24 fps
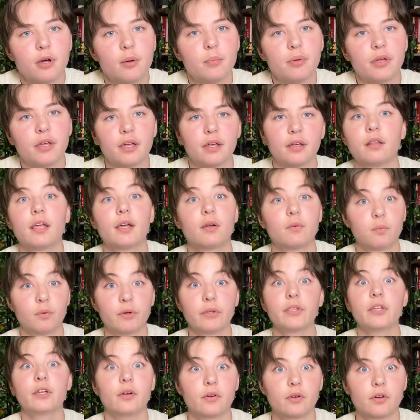a bit, like
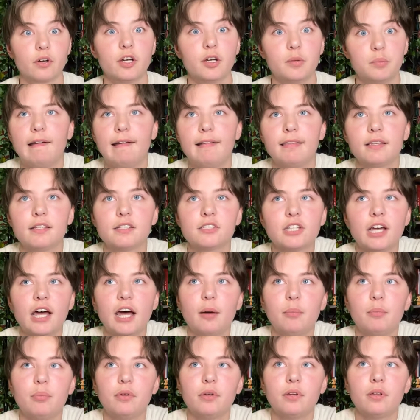really gripped. And this
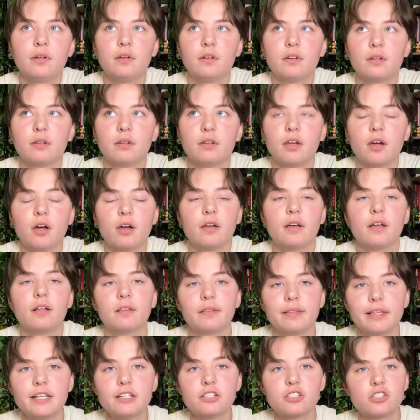happened at
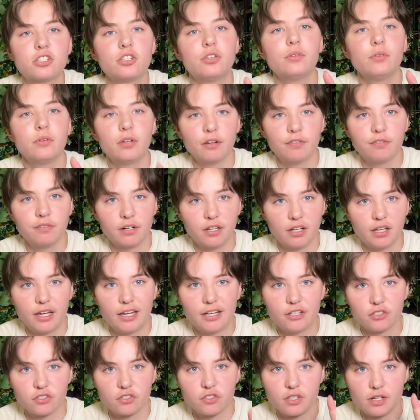least two different
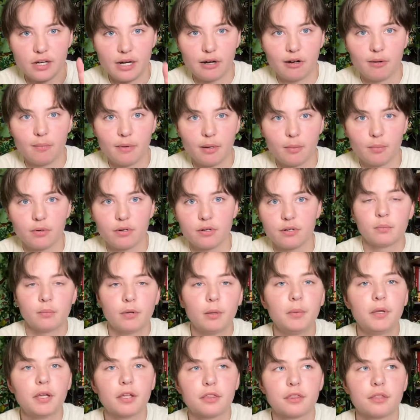occasions that I remember,
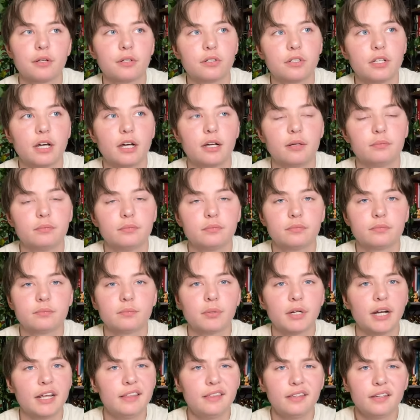maybe a third time,
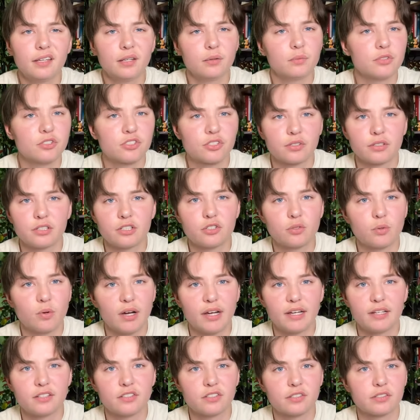but I think it was only
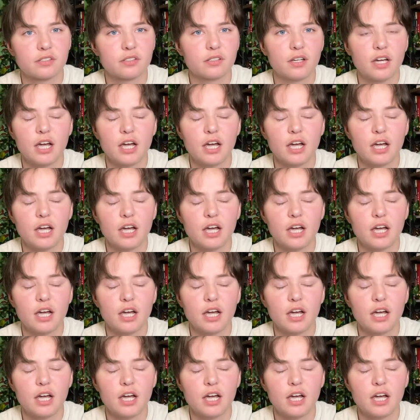twice.